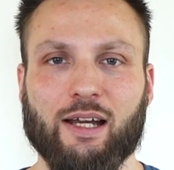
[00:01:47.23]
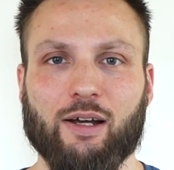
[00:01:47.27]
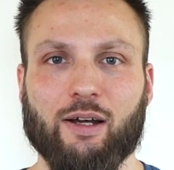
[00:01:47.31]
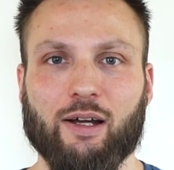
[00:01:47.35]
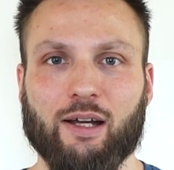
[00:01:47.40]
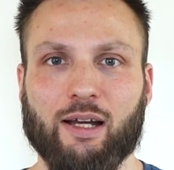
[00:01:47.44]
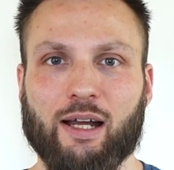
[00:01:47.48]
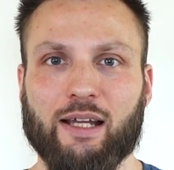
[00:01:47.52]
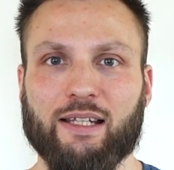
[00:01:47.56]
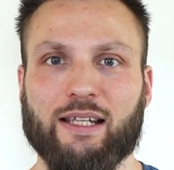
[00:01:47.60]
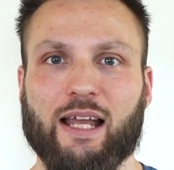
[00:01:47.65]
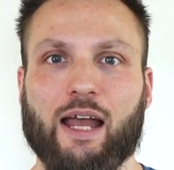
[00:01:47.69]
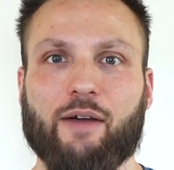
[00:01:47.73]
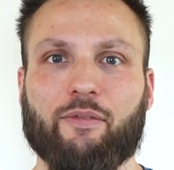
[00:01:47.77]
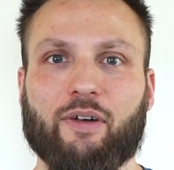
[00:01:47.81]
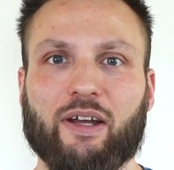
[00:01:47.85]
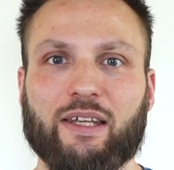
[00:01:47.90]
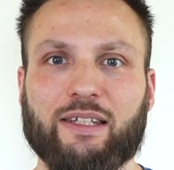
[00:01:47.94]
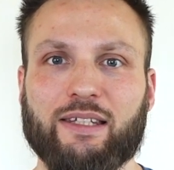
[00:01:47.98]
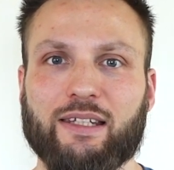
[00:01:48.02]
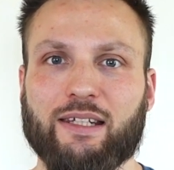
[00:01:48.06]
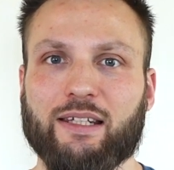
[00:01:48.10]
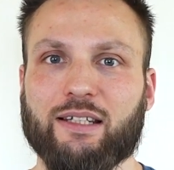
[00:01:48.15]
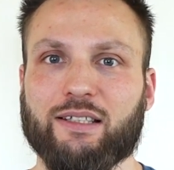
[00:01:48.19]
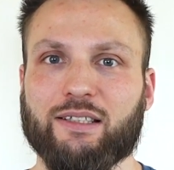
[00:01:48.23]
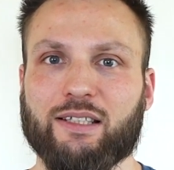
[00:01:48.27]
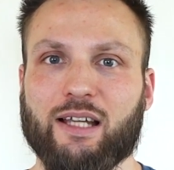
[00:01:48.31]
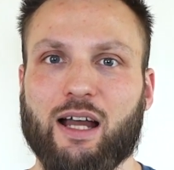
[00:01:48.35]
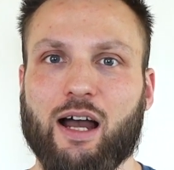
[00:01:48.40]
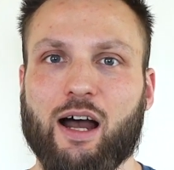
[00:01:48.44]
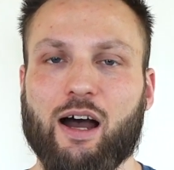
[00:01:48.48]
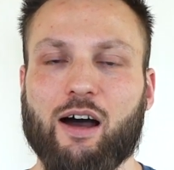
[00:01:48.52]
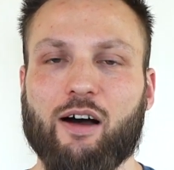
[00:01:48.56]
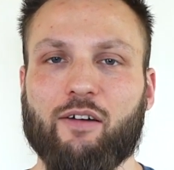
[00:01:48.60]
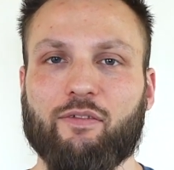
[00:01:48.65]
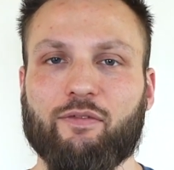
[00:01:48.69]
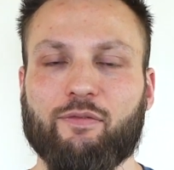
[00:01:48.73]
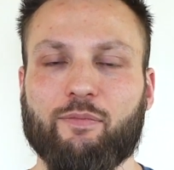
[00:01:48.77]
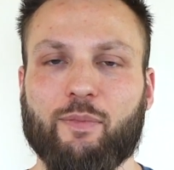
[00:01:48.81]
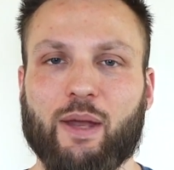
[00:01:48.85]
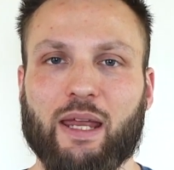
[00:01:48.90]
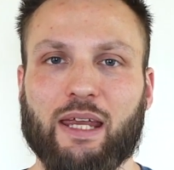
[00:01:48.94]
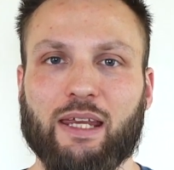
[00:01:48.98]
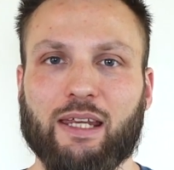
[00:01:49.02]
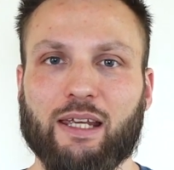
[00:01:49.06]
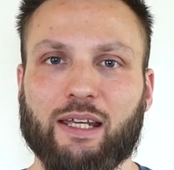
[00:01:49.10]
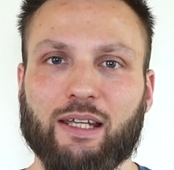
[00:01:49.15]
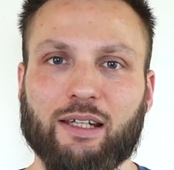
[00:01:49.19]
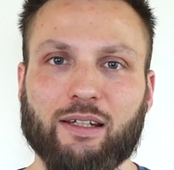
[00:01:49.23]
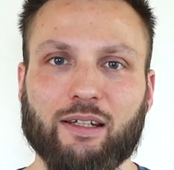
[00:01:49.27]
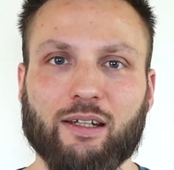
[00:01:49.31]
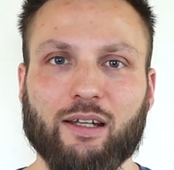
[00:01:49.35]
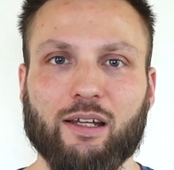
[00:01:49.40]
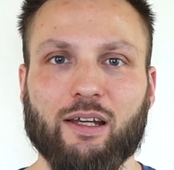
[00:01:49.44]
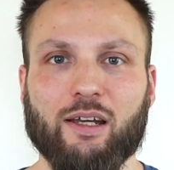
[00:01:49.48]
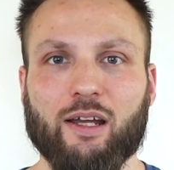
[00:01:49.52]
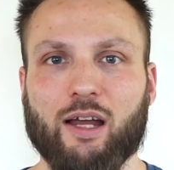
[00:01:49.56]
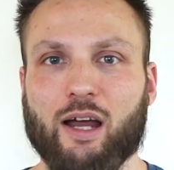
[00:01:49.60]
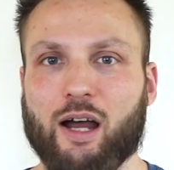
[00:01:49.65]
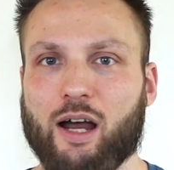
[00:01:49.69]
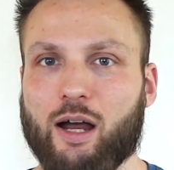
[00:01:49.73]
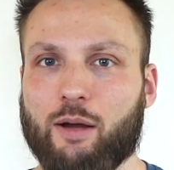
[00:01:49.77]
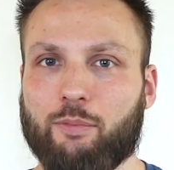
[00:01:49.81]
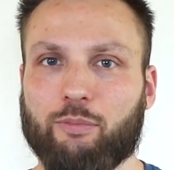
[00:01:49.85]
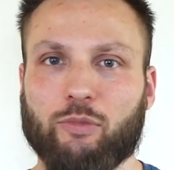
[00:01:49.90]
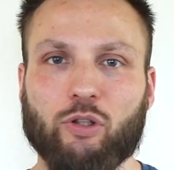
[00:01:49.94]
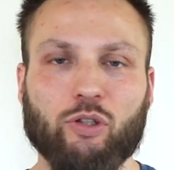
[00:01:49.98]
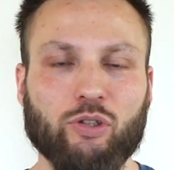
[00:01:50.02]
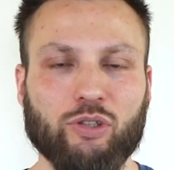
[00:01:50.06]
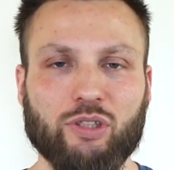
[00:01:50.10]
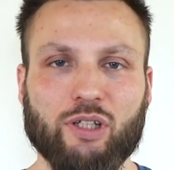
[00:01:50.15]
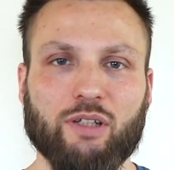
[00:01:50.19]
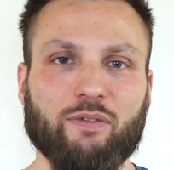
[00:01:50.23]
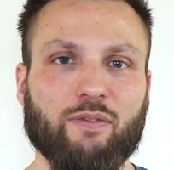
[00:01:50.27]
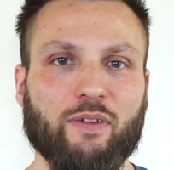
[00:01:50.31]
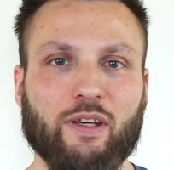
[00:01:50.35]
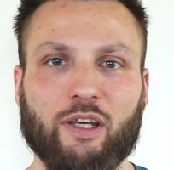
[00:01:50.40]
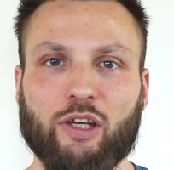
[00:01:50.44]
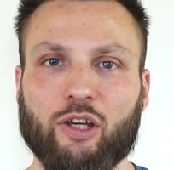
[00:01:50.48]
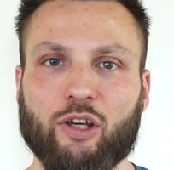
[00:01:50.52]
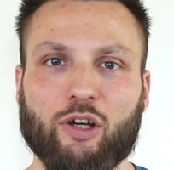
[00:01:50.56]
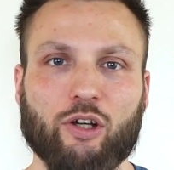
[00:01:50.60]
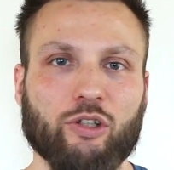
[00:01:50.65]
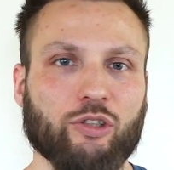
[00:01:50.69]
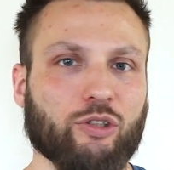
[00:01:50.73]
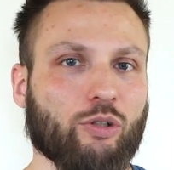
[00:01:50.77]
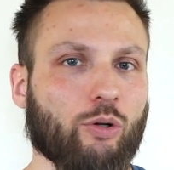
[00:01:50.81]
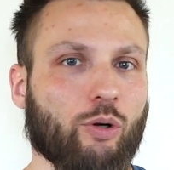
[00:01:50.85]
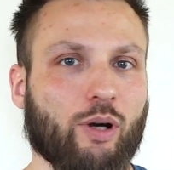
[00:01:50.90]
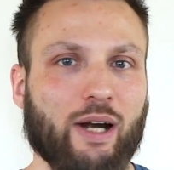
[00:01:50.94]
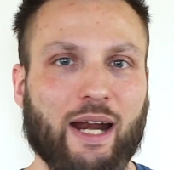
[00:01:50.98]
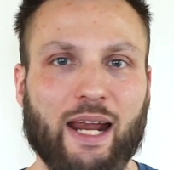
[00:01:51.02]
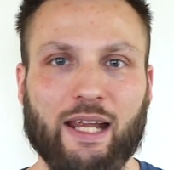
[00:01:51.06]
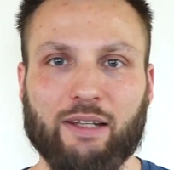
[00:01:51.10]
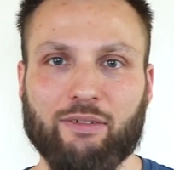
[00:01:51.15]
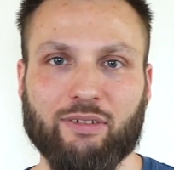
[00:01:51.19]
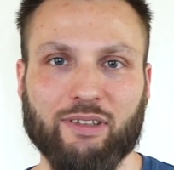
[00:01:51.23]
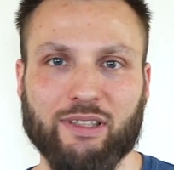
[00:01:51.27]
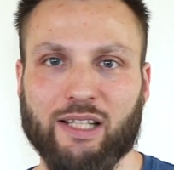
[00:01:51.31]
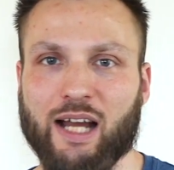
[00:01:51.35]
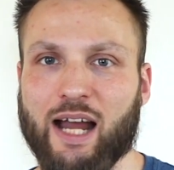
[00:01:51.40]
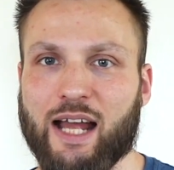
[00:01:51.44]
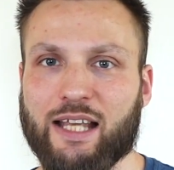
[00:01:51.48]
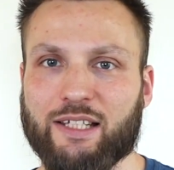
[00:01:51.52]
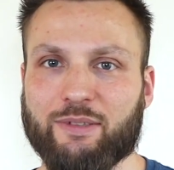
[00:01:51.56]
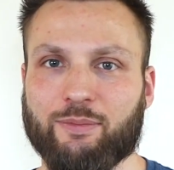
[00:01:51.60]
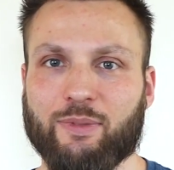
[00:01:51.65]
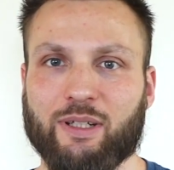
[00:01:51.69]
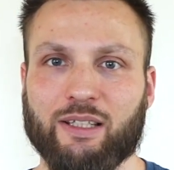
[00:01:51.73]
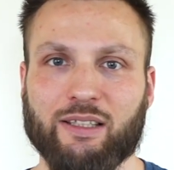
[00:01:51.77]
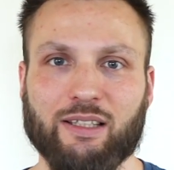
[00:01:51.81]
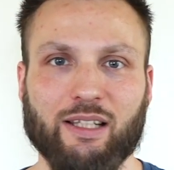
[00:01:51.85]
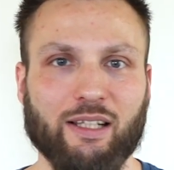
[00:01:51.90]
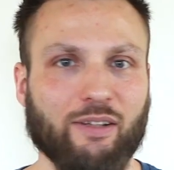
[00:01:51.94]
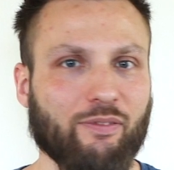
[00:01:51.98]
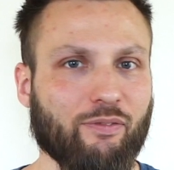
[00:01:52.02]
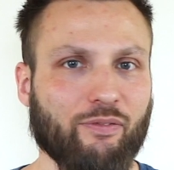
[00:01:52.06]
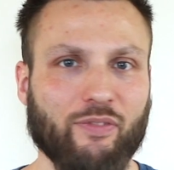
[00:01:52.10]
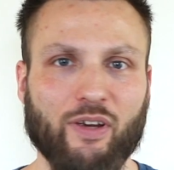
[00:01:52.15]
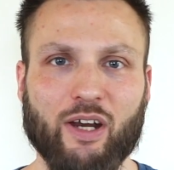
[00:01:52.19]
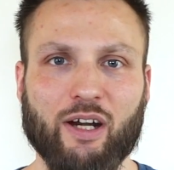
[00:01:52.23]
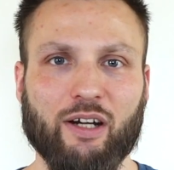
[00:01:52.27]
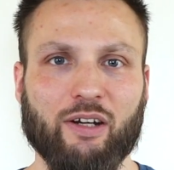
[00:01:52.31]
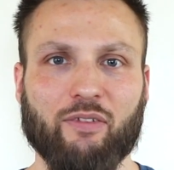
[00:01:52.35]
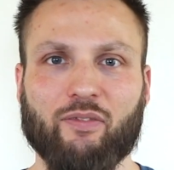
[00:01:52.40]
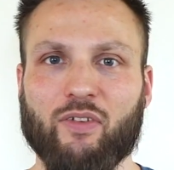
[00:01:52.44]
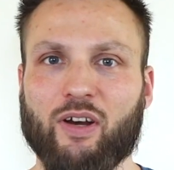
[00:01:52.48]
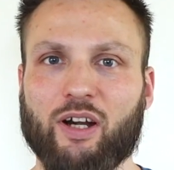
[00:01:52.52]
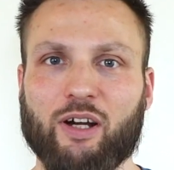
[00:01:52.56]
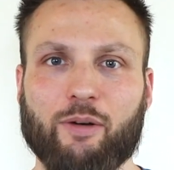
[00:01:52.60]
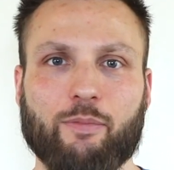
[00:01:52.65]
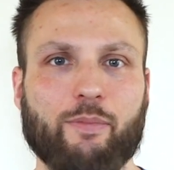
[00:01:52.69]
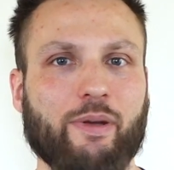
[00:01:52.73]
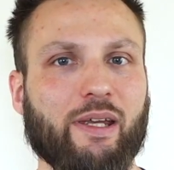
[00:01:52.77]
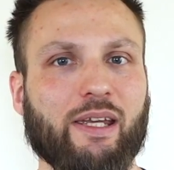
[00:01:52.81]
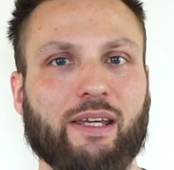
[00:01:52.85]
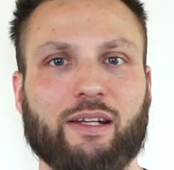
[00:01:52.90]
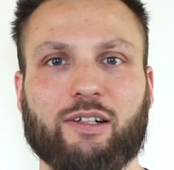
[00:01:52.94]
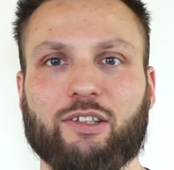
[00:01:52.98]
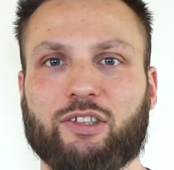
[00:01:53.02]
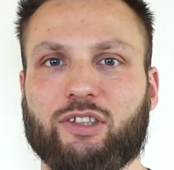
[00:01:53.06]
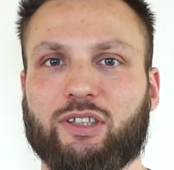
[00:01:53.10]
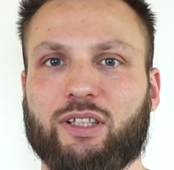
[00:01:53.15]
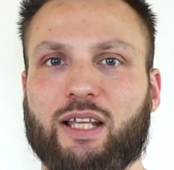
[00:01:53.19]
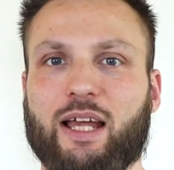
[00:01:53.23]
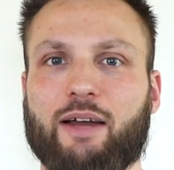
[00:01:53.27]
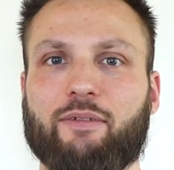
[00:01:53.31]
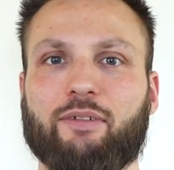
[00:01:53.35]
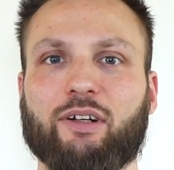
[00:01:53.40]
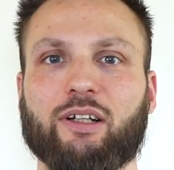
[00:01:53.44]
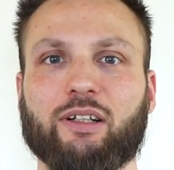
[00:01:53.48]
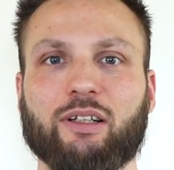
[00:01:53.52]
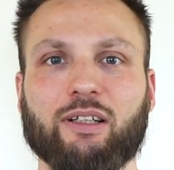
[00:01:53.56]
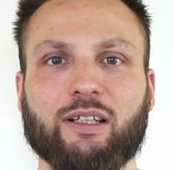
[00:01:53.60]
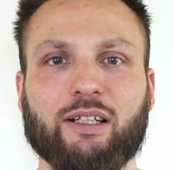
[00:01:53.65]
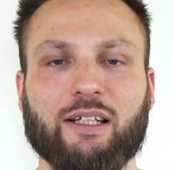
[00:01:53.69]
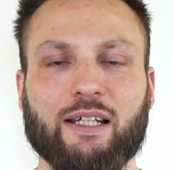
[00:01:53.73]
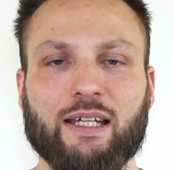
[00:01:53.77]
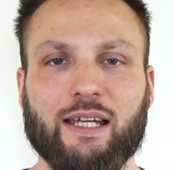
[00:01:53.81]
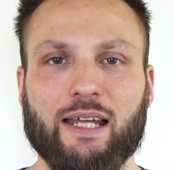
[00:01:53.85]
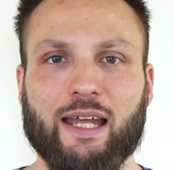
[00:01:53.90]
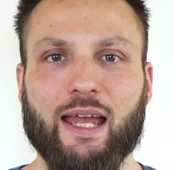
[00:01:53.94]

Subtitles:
I have ideas of making music videos or advertisement, like very, very beginner's level.